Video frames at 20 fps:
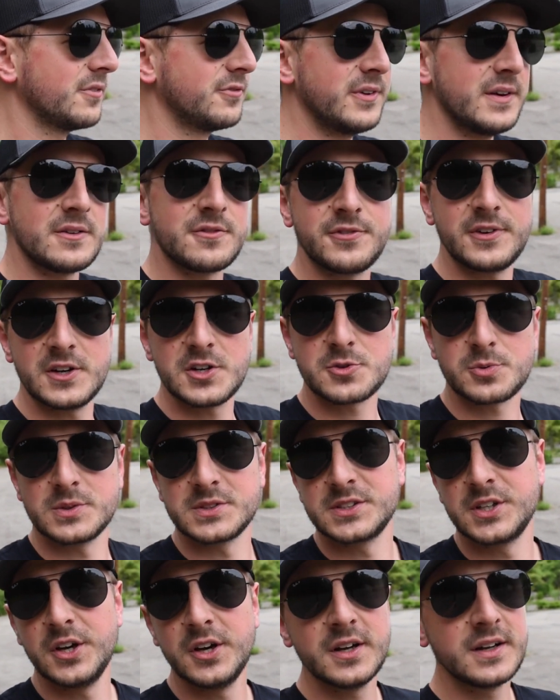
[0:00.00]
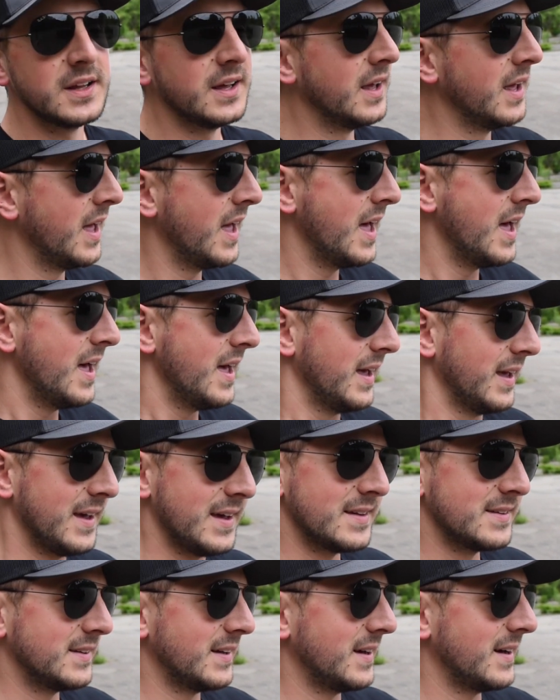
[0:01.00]
Fit and finish was good,
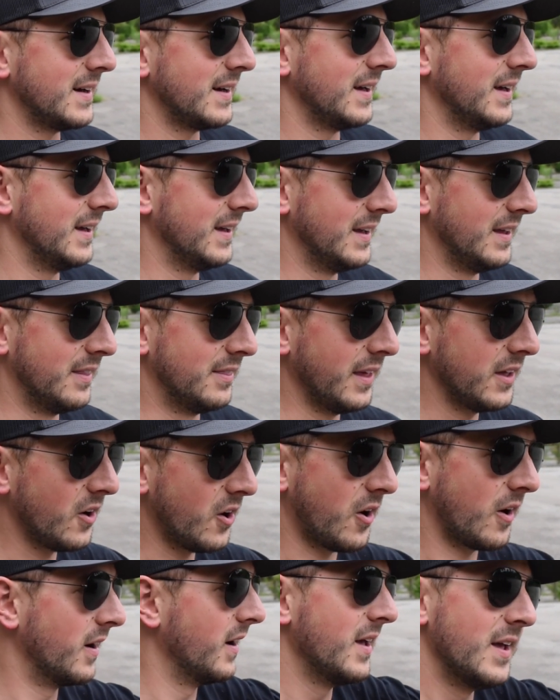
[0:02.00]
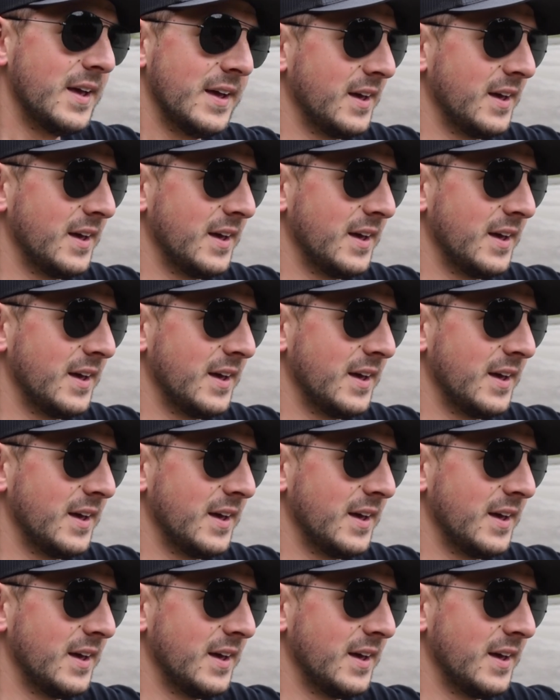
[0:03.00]
and they are.